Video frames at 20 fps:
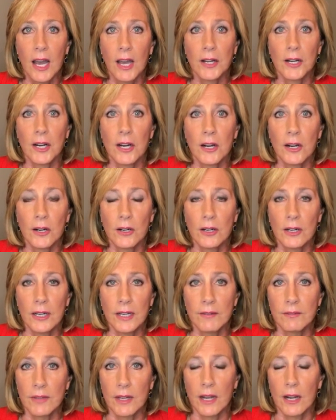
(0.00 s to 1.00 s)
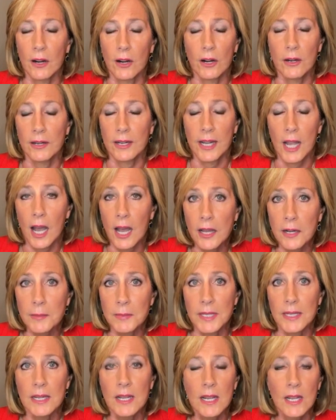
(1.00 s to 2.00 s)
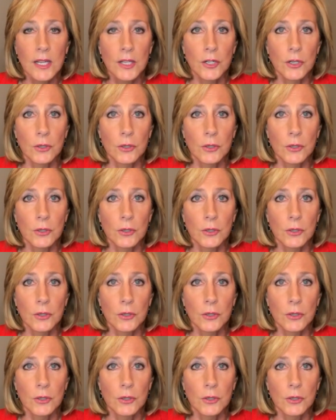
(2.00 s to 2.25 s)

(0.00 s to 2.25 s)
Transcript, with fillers: on our our economy.